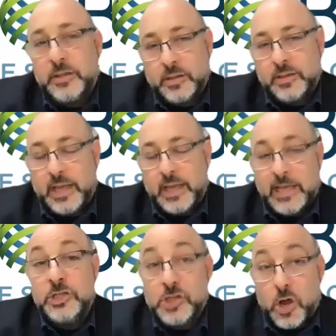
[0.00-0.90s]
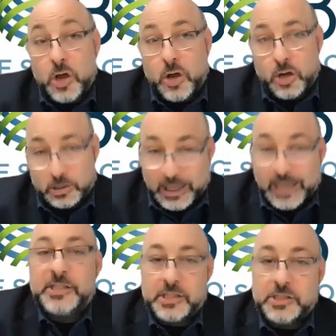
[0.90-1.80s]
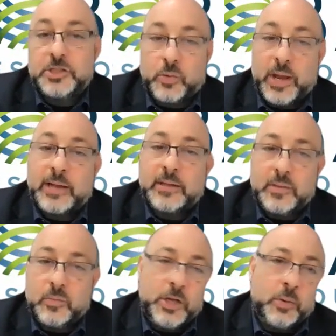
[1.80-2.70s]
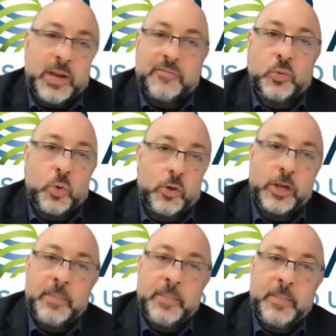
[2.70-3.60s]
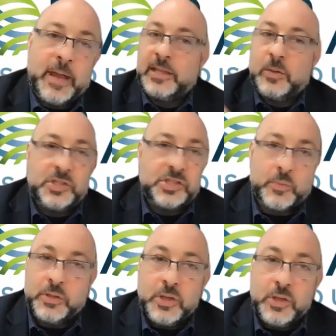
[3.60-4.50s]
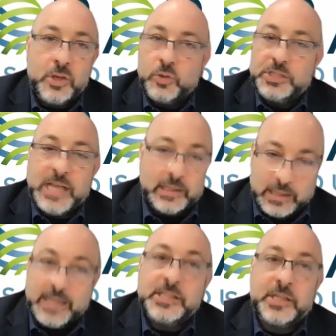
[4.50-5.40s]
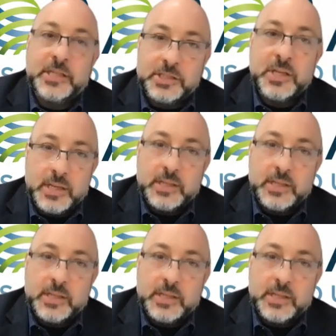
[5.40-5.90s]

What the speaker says: the agents are licensed, correct? We don't have to worry about dealing with someone who's not licensed.